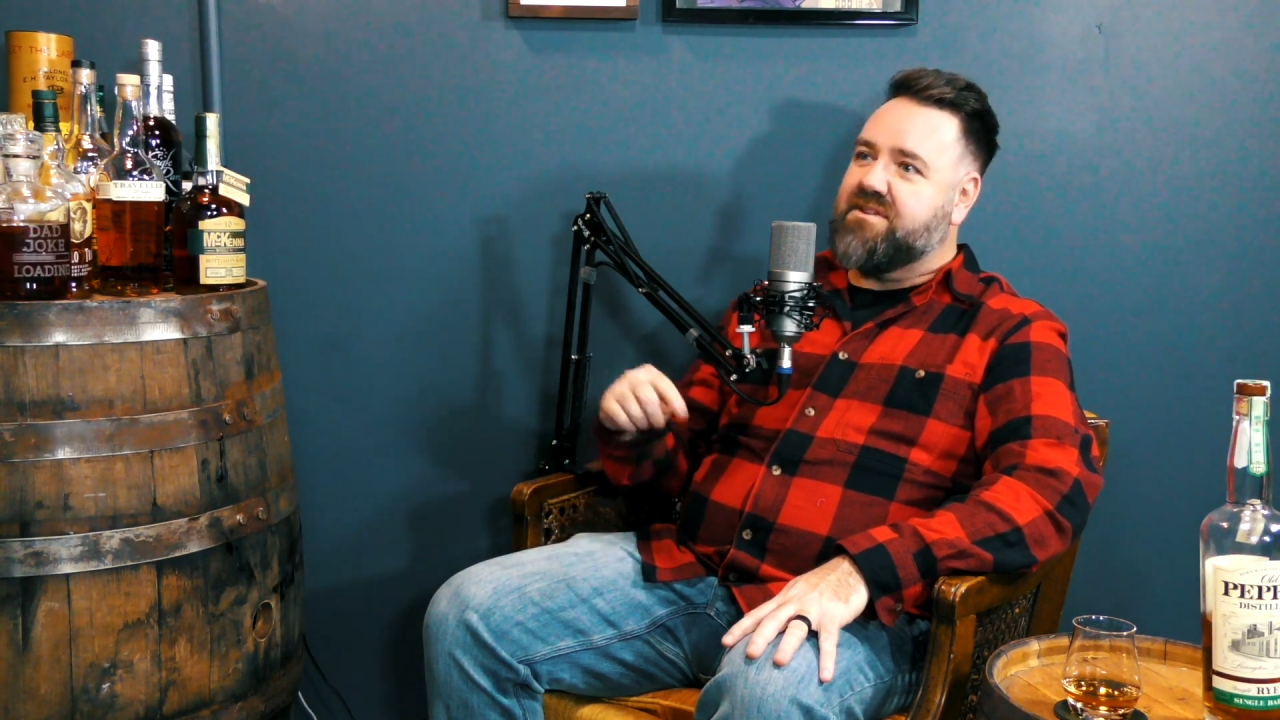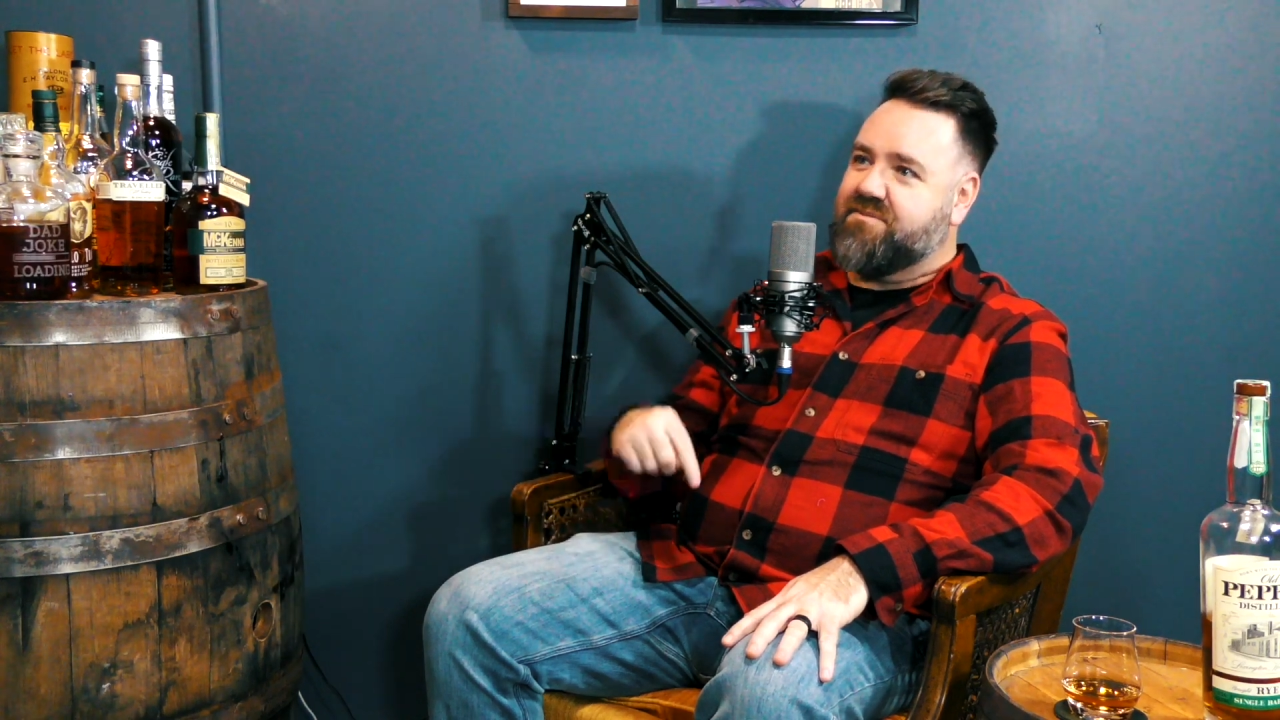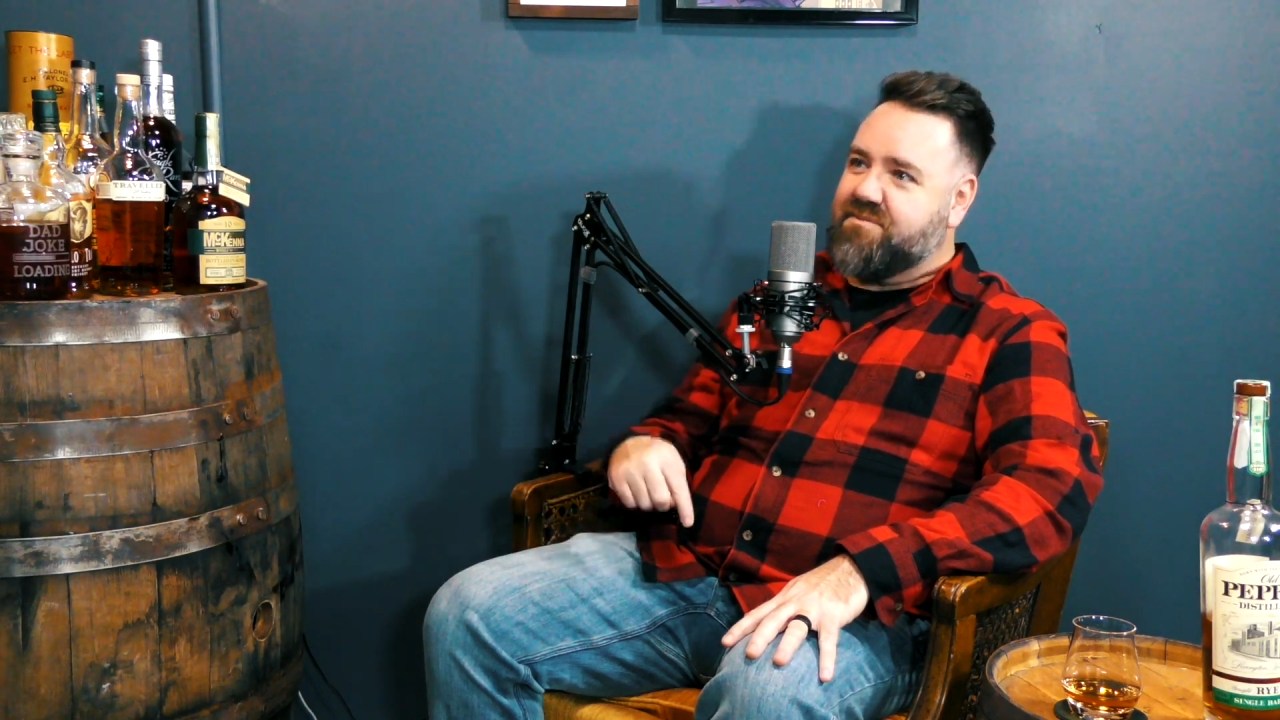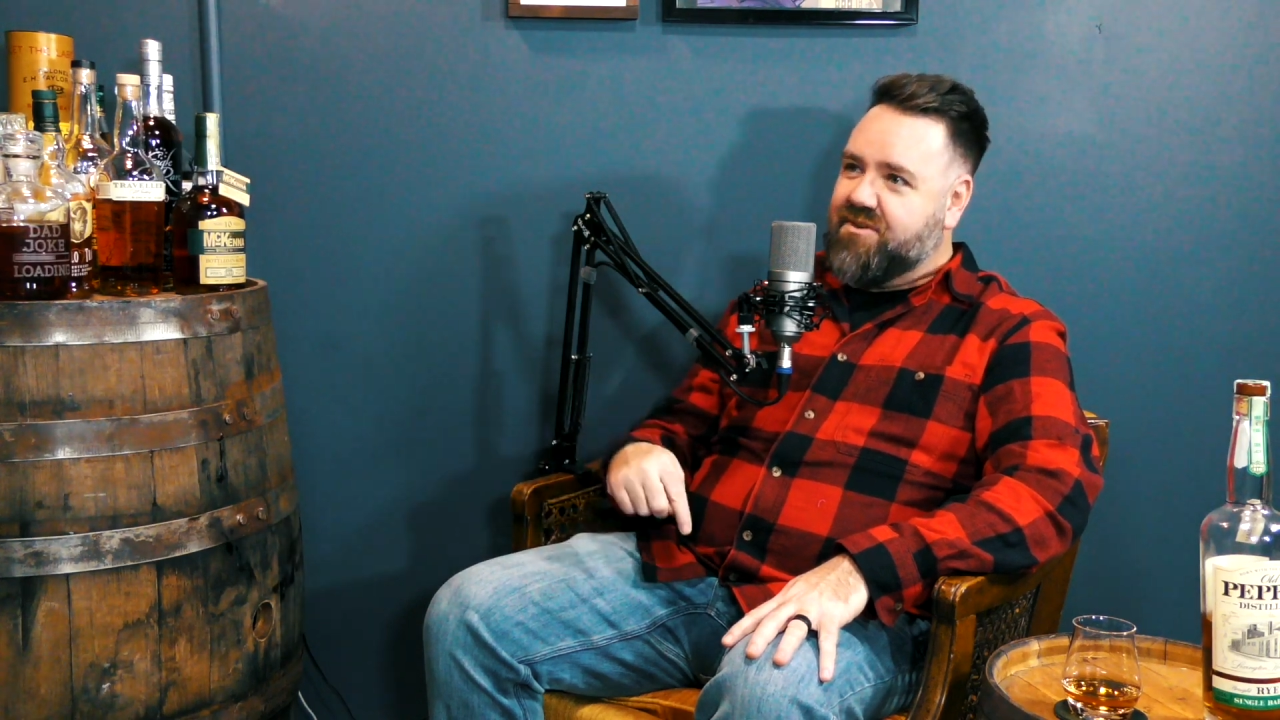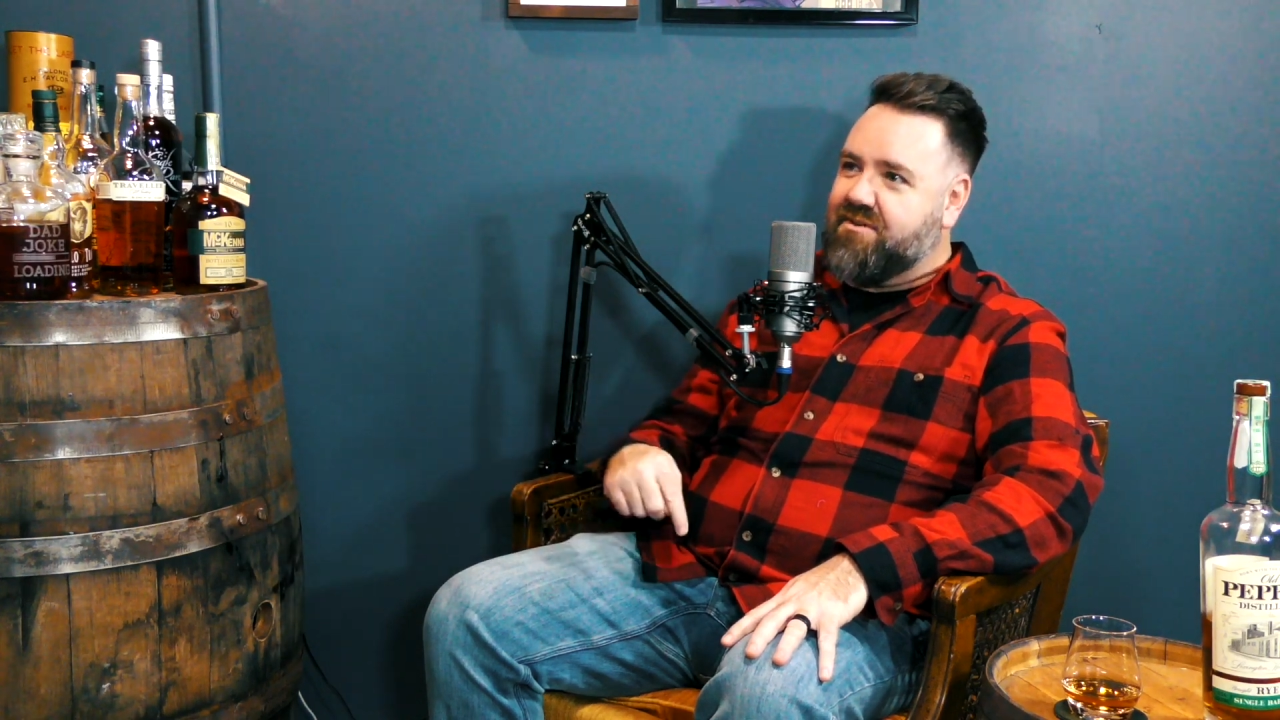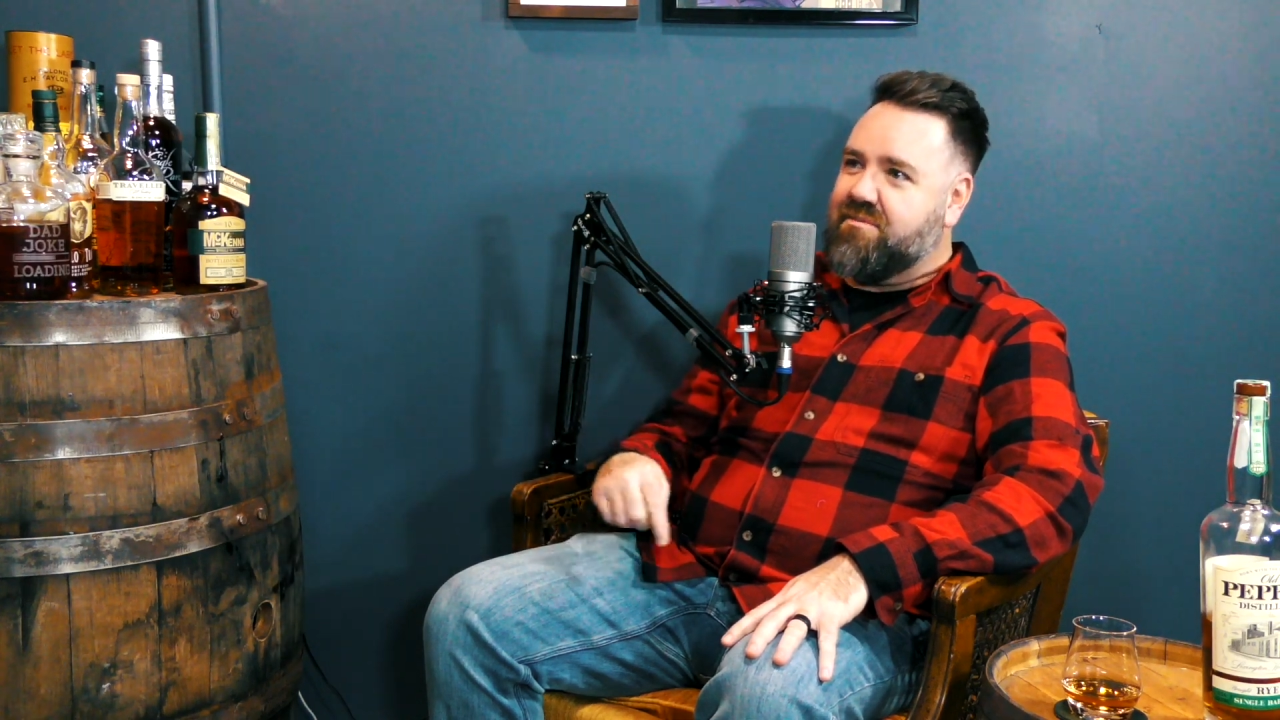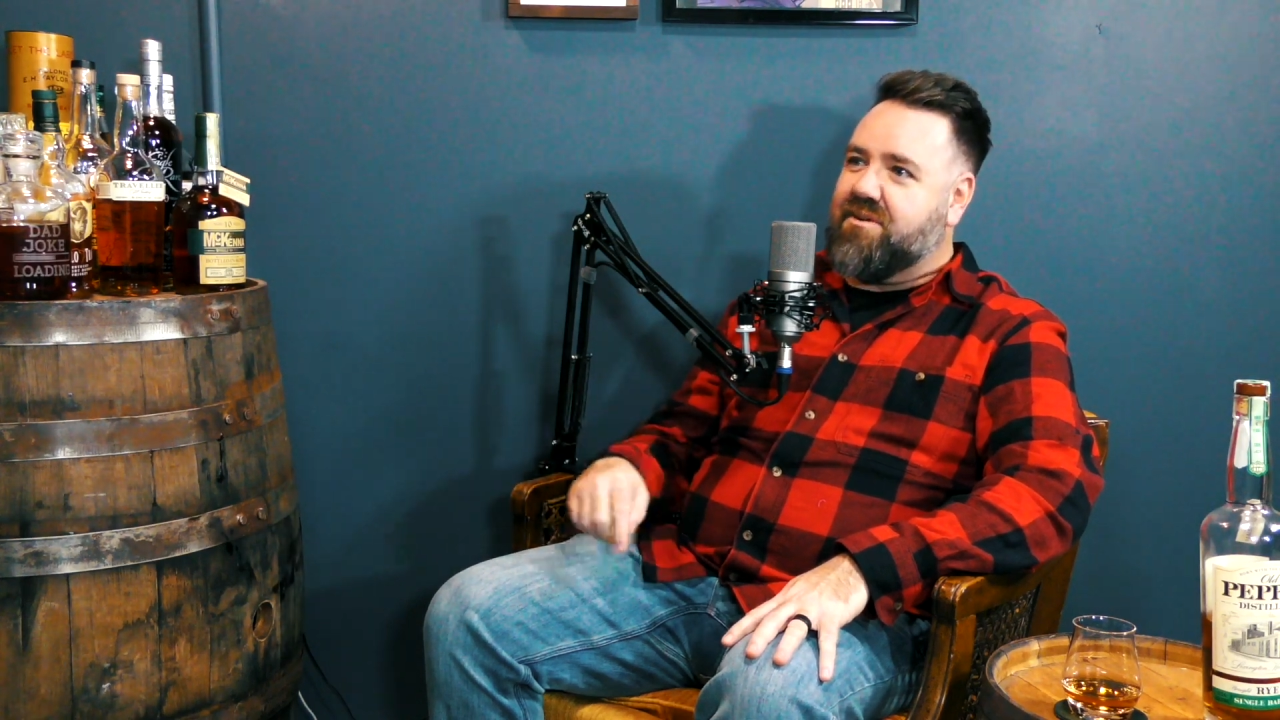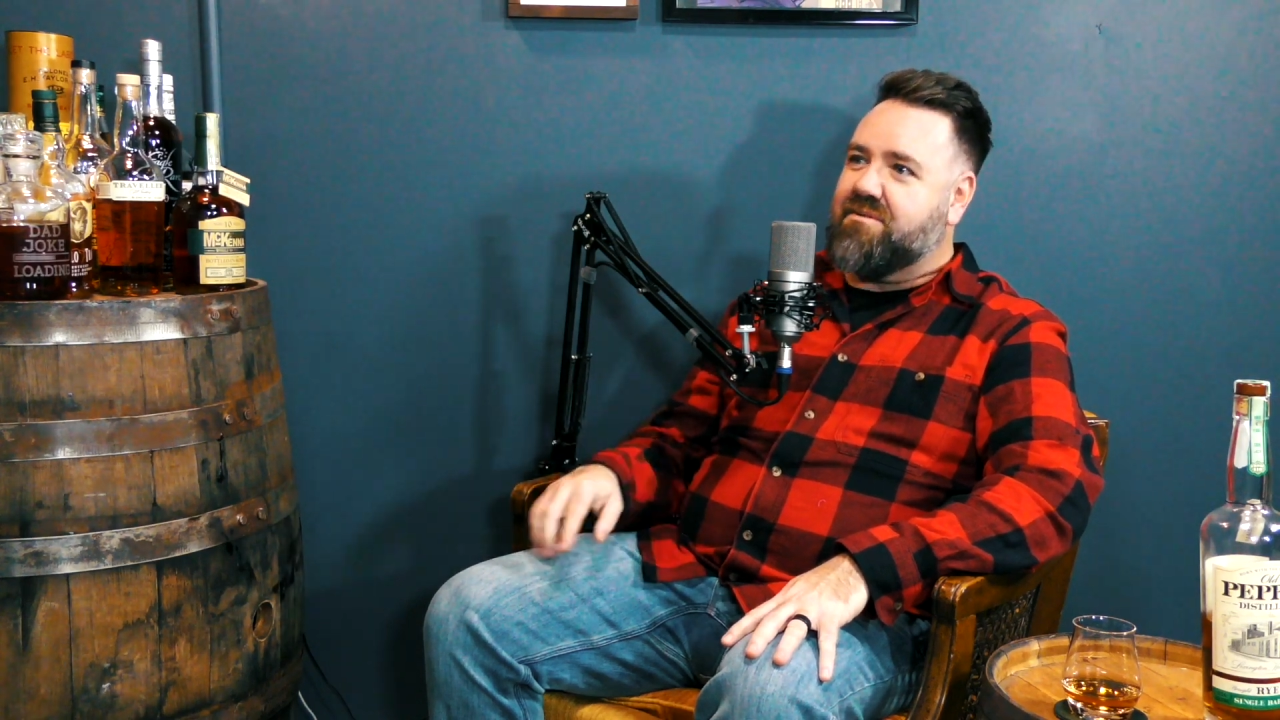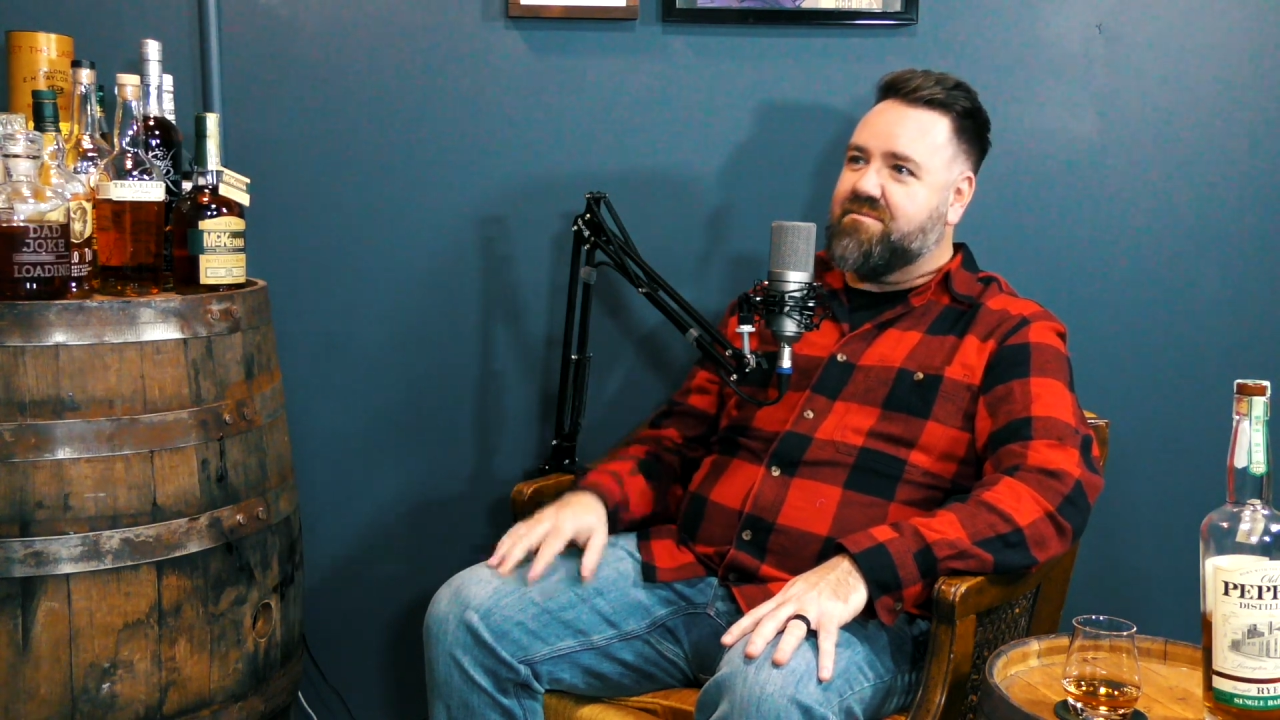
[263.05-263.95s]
the November